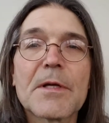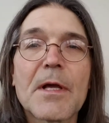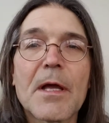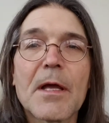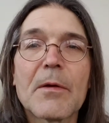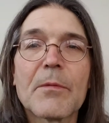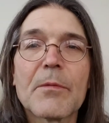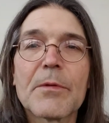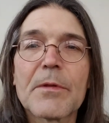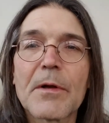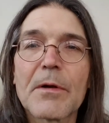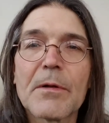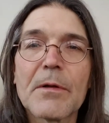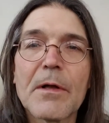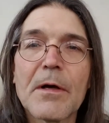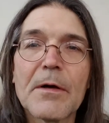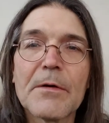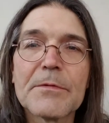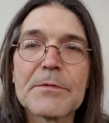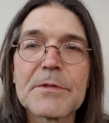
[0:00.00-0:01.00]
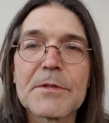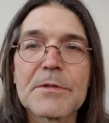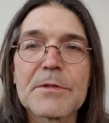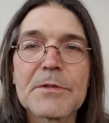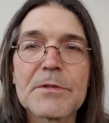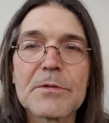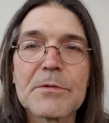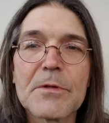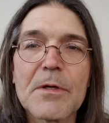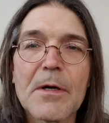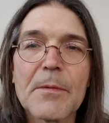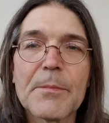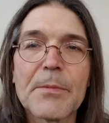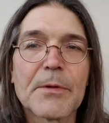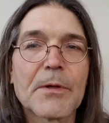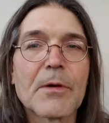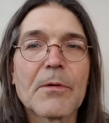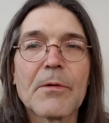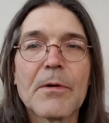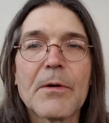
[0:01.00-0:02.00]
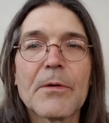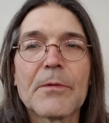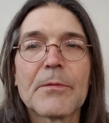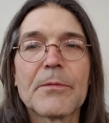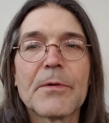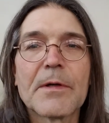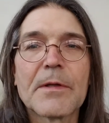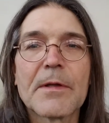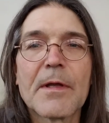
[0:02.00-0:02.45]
hang with our loves, and suit up and go out and ring